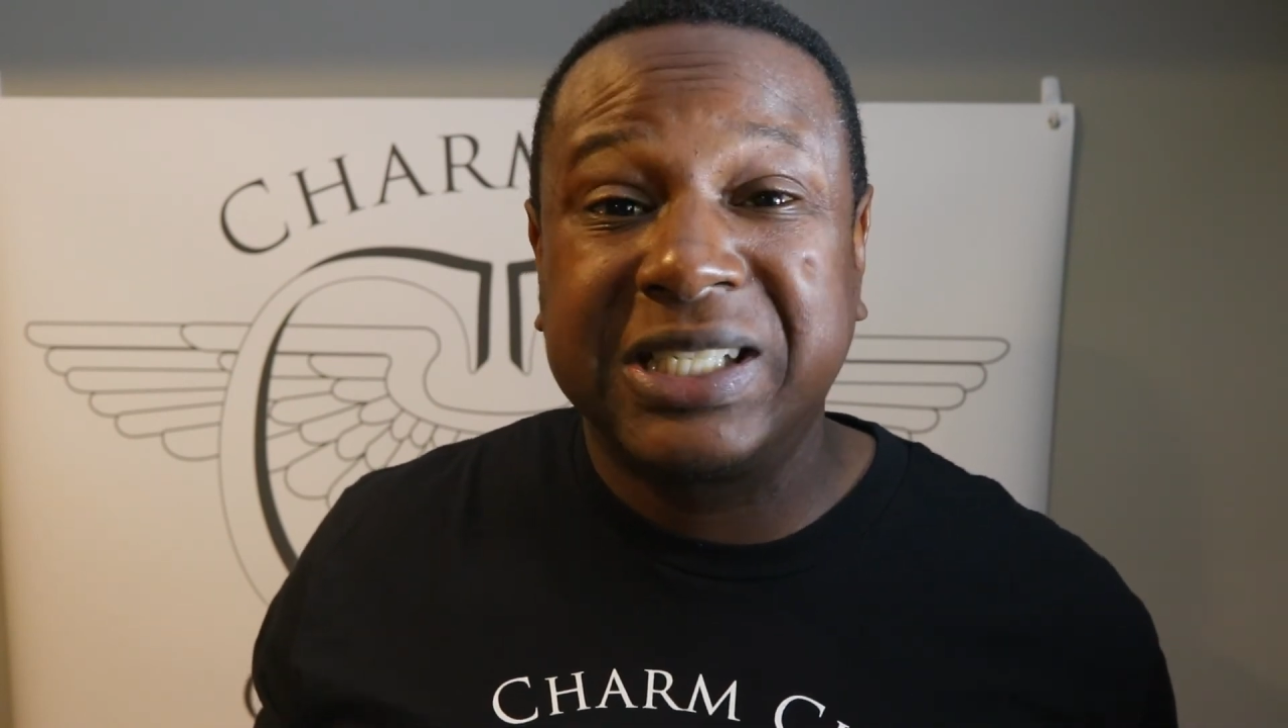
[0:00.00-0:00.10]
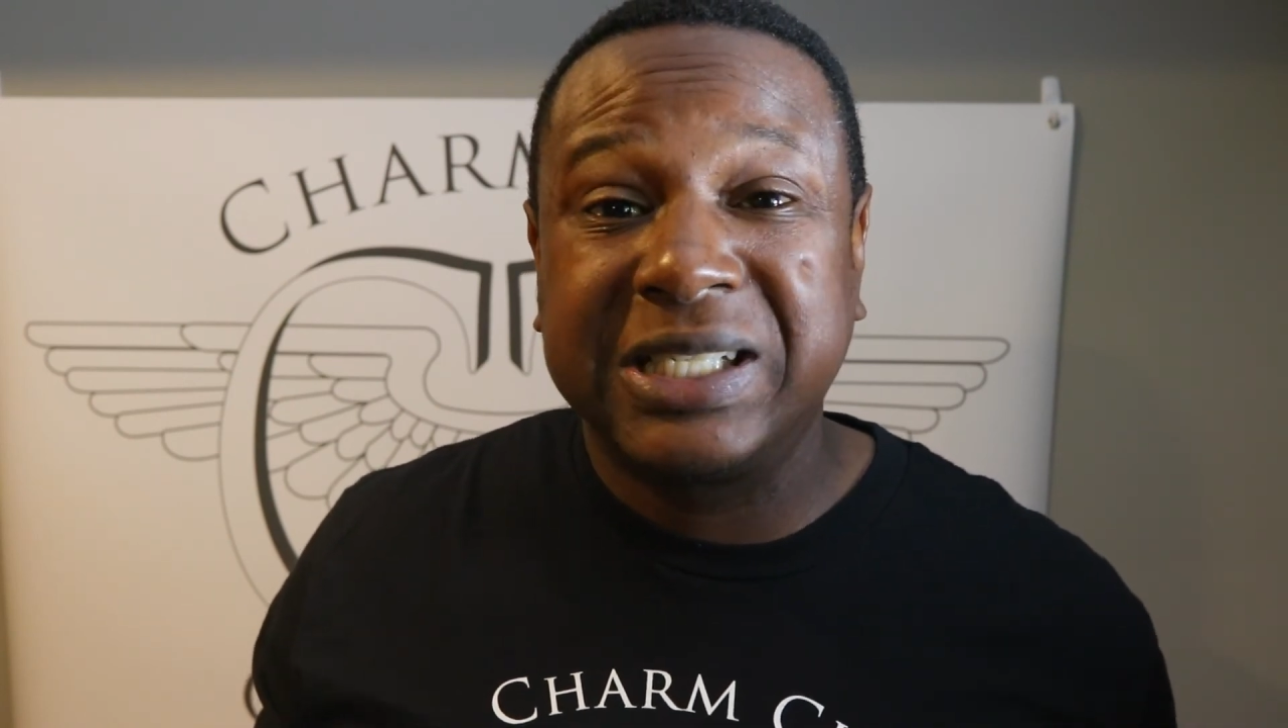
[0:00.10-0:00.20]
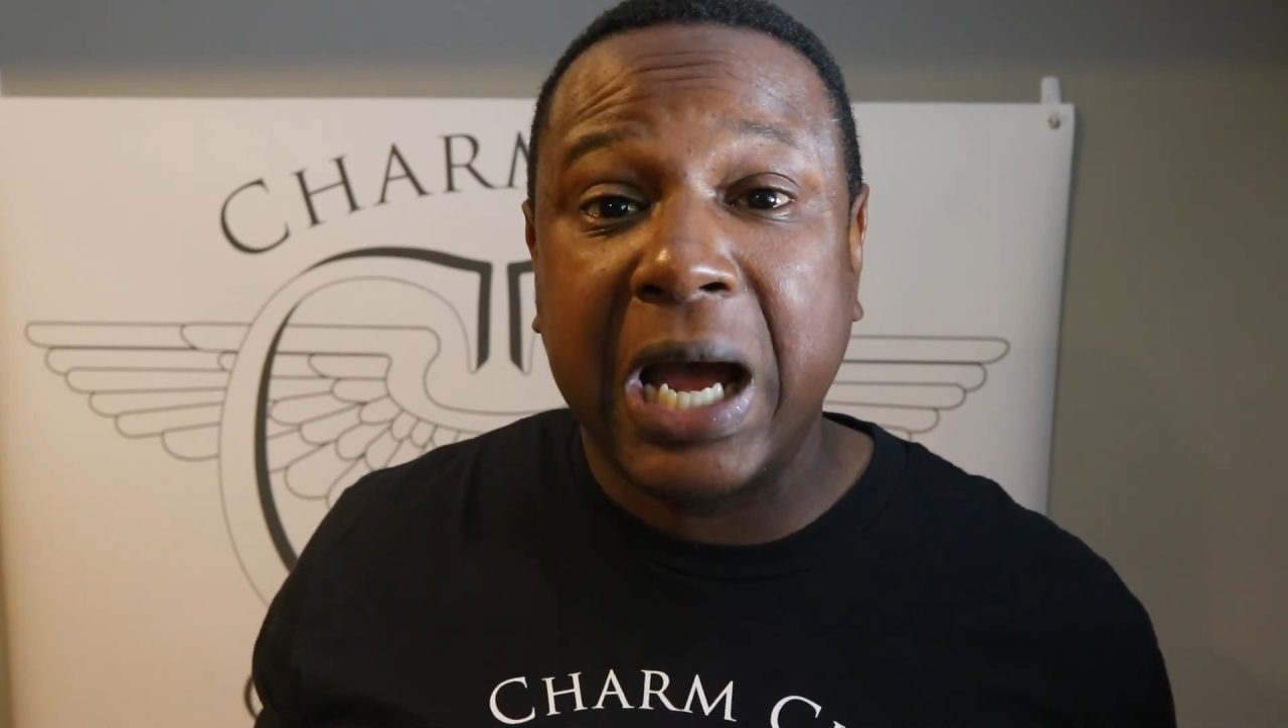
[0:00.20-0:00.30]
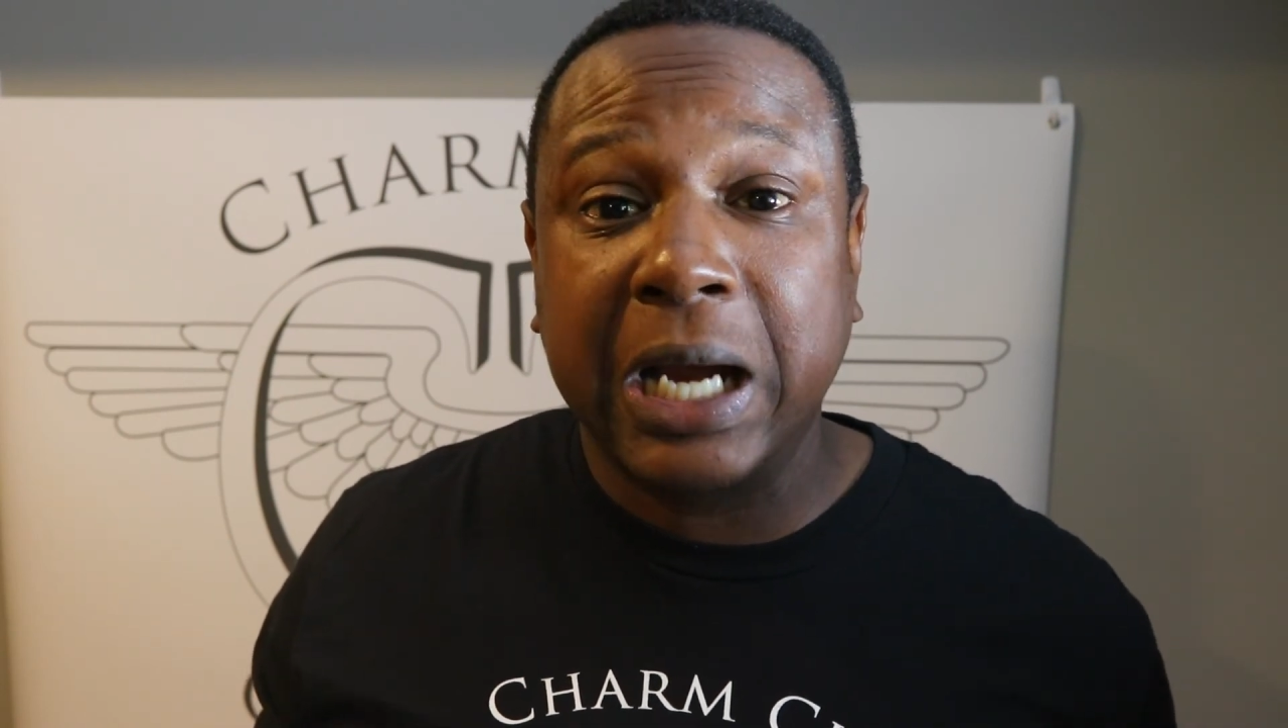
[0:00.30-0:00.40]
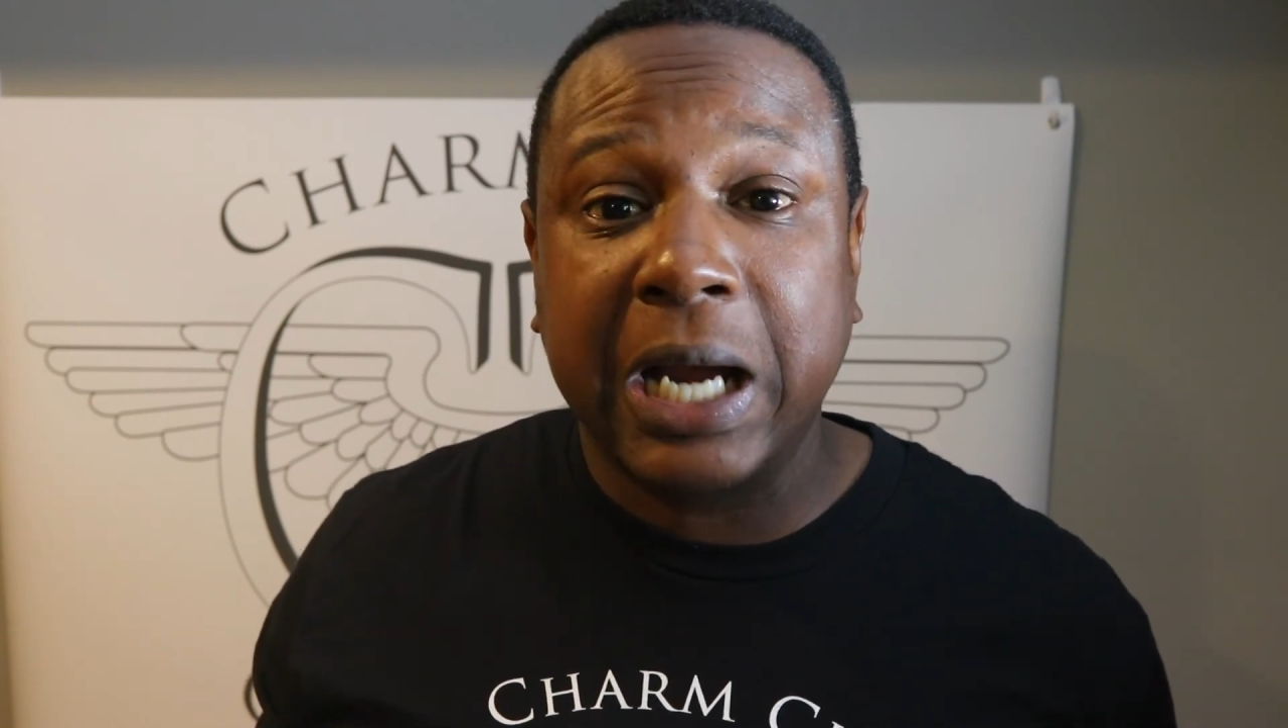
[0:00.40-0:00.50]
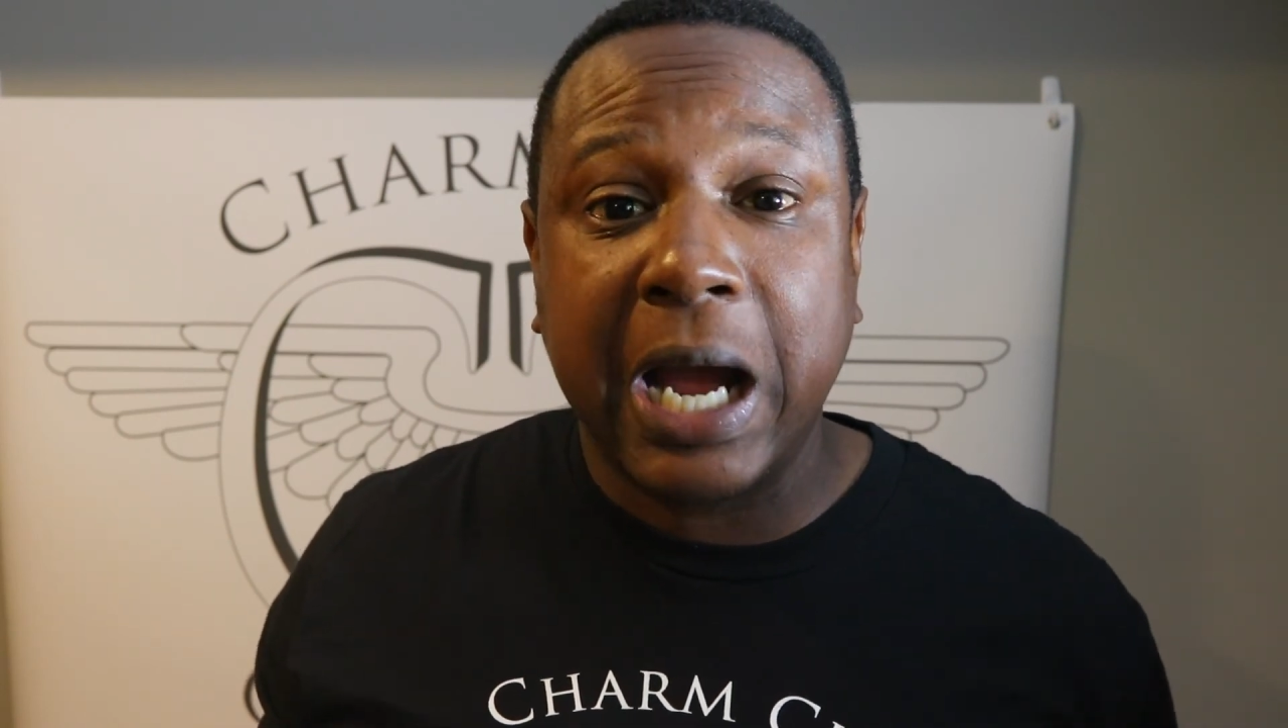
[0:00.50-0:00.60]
stock